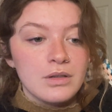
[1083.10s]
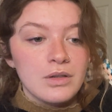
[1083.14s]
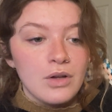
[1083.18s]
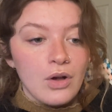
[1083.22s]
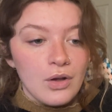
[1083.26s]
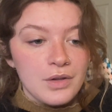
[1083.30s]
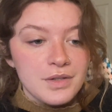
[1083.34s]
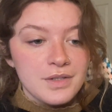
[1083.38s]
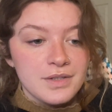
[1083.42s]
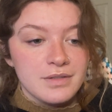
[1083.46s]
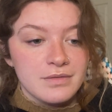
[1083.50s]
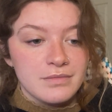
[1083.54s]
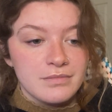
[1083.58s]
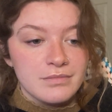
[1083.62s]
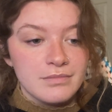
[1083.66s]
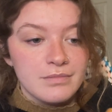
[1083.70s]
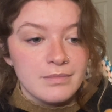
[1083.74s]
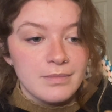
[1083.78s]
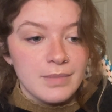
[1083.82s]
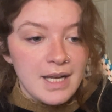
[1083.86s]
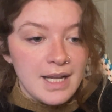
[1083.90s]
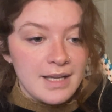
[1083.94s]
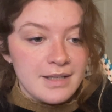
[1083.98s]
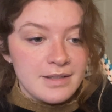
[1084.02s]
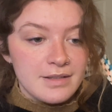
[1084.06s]
cotton
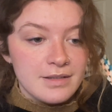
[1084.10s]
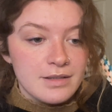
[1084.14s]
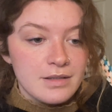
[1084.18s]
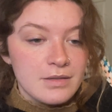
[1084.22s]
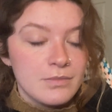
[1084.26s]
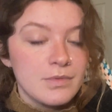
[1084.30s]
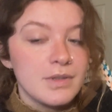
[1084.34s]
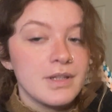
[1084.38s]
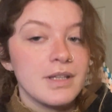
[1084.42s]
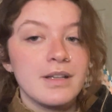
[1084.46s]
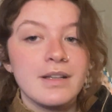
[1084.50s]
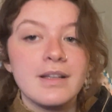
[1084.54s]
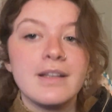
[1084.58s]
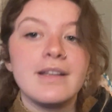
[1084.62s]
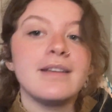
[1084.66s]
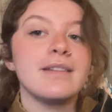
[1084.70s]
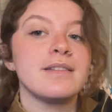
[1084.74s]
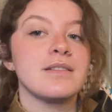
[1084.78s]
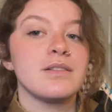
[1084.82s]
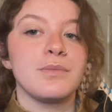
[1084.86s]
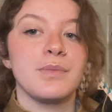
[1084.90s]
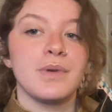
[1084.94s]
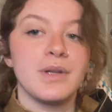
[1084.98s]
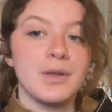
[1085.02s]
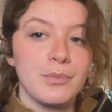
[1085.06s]
blend with a
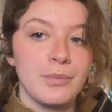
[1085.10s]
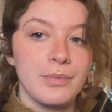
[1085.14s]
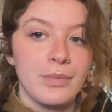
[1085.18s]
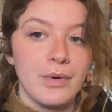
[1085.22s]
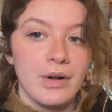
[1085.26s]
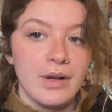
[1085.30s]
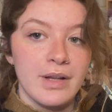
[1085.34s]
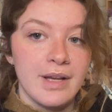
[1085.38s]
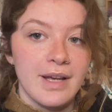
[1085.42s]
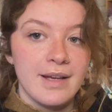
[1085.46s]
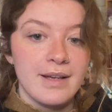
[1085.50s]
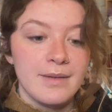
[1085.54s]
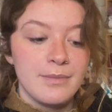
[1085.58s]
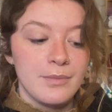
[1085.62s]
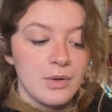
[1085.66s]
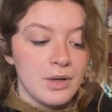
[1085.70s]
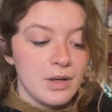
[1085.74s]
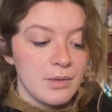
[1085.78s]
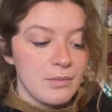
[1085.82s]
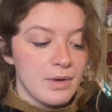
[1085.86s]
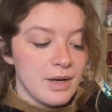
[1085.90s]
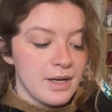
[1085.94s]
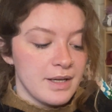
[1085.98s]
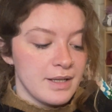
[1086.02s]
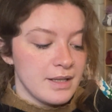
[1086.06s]
little bit of
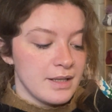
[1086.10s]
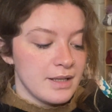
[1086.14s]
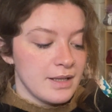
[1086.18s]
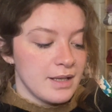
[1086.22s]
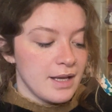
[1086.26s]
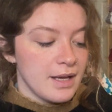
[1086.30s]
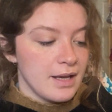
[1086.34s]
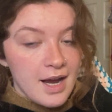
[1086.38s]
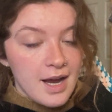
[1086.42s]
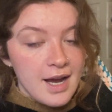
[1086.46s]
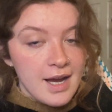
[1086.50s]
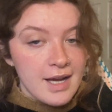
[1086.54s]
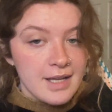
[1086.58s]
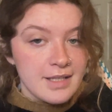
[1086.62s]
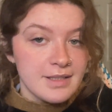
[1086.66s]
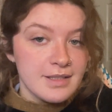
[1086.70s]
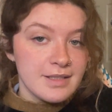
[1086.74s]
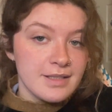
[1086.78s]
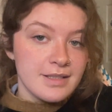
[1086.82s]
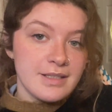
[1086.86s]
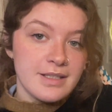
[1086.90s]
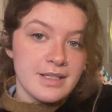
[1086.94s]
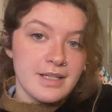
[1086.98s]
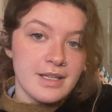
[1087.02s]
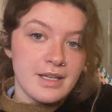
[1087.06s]
polyamide in there.
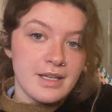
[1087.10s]
And